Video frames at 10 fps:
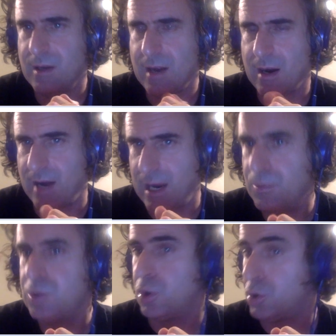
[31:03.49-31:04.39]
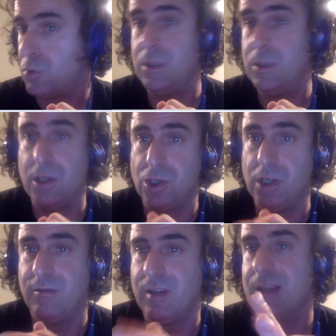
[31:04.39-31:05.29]
are able to truly
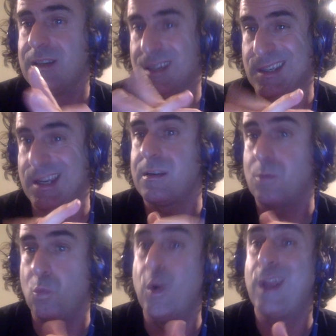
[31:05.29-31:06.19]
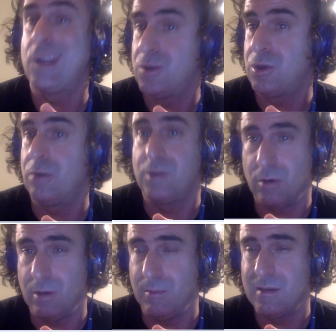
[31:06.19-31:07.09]
achieve success with service
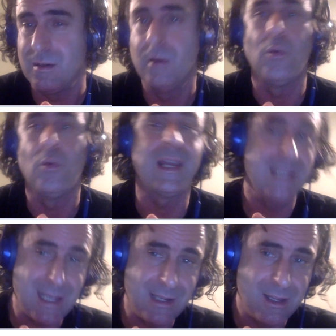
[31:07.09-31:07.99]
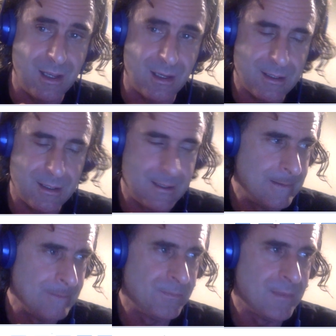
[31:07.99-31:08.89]
agreements. Well, I can tell you this.
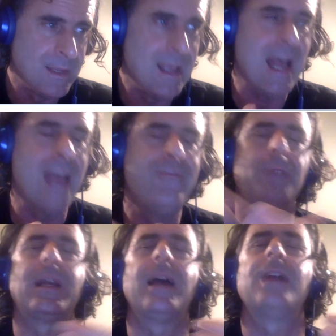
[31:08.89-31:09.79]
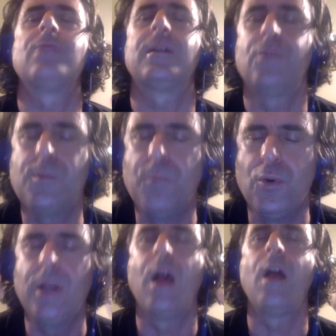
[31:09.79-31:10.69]
I've helped contractors
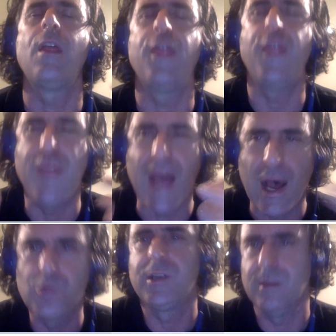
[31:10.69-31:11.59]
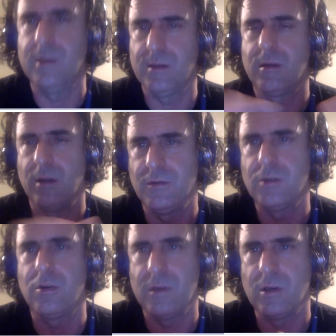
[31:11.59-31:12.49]
put thousands of
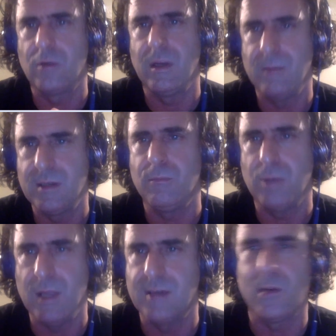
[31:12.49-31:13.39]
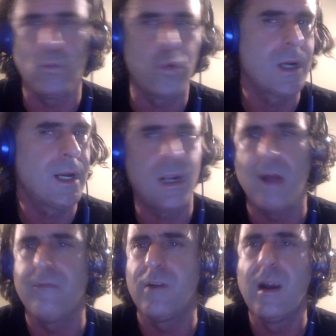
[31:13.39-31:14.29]
service agreements in place, and we're going to
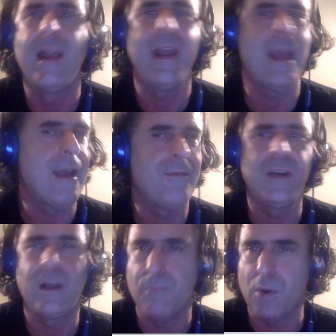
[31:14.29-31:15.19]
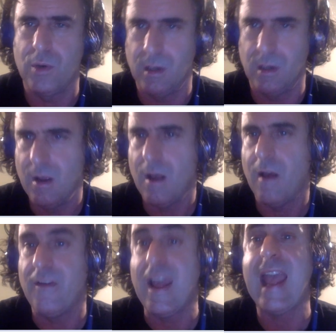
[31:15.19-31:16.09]
cover every component
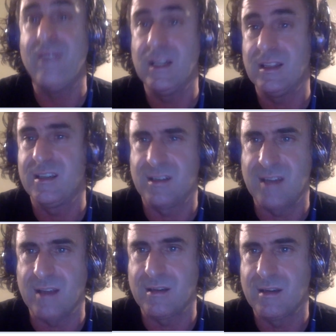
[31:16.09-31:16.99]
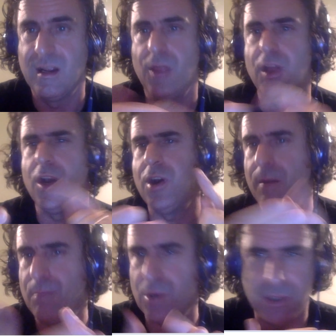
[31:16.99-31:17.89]
of having the success, the
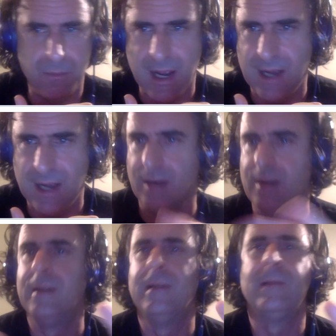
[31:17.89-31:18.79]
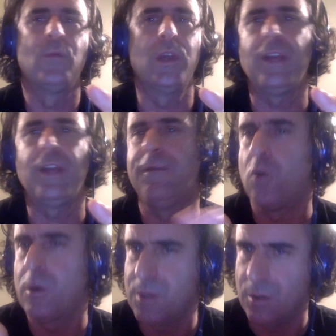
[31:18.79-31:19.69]
numbers behind it, what the
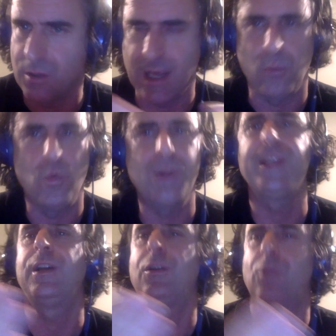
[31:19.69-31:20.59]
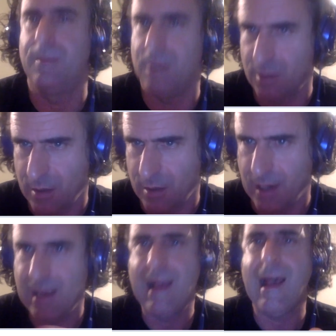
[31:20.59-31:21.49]
forms look like, what the agreements look
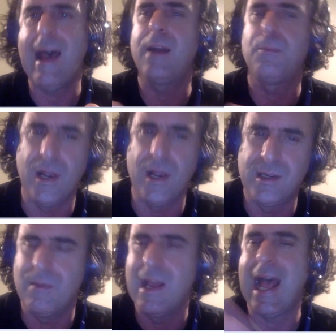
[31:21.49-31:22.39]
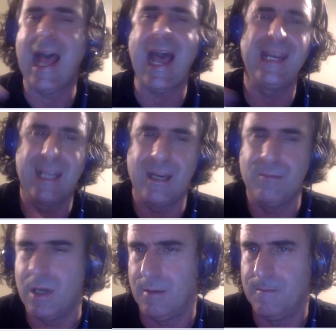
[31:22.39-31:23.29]
like, how to price them, how to get
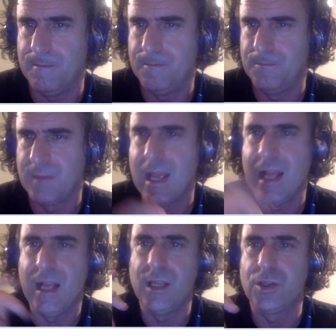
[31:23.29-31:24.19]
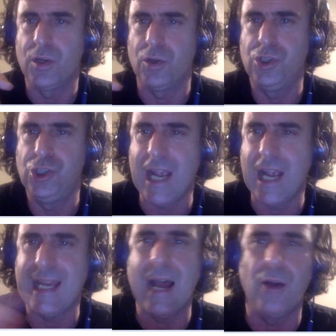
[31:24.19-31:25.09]
them done. So
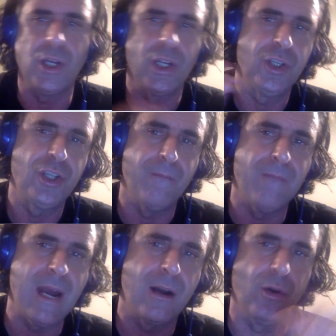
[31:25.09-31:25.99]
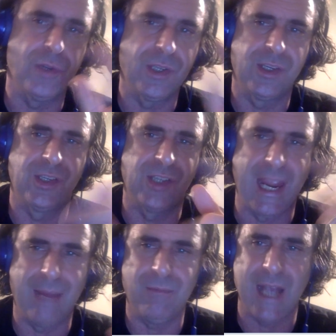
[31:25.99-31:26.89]
check it out tomorrow,
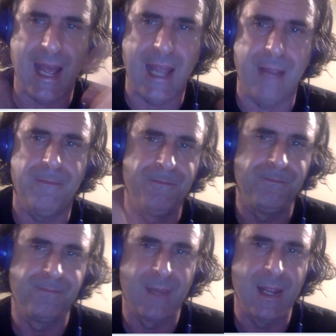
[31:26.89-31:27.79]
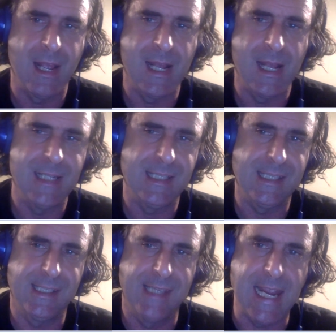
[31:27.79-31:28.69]
same time.
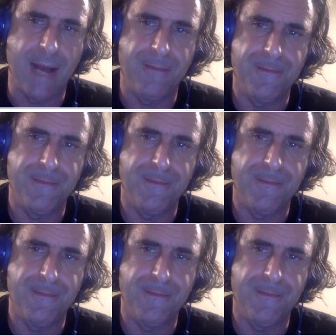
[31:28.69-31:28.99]
See ya.